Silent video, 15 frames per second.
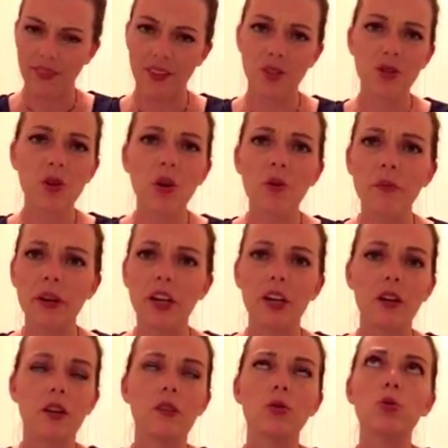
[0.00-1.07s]
so
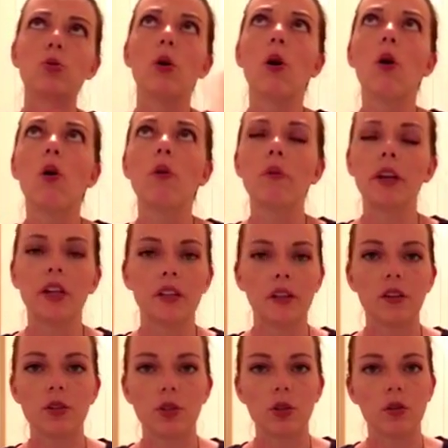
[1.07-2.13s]
many
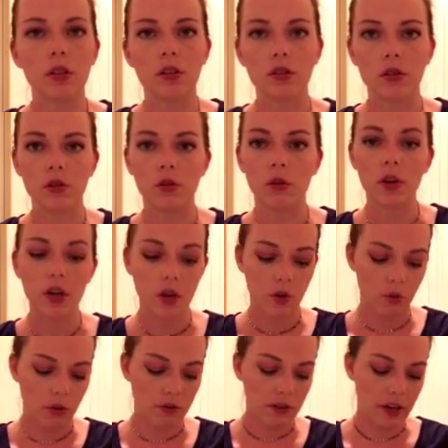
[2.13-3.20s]
things you can do.
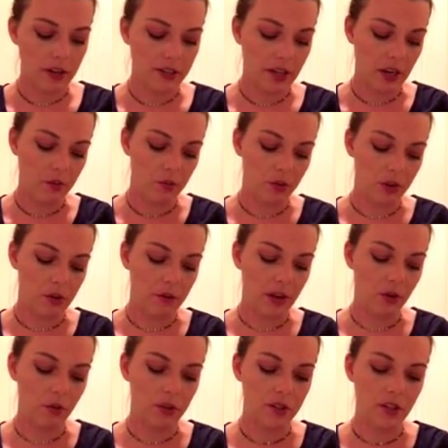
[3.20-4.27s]
We've got 10
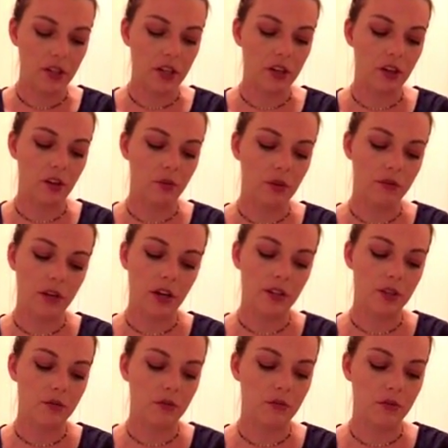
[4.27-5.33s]
pre-made ones in here. We've got
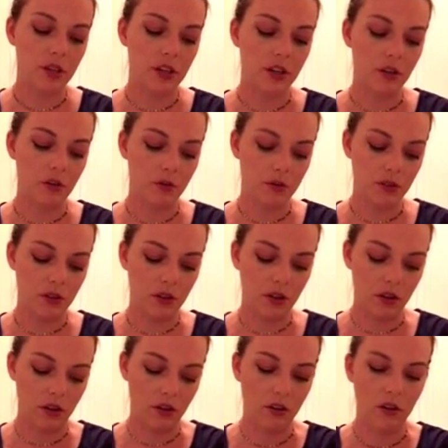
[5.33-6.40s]
different videos
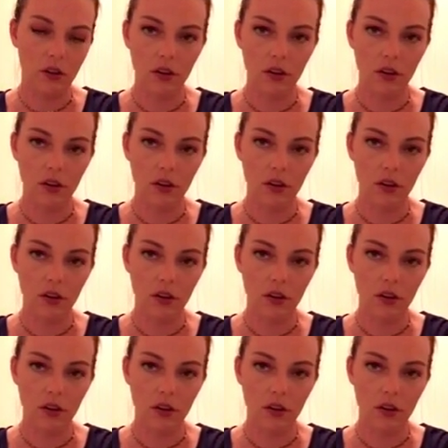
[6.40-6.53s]
on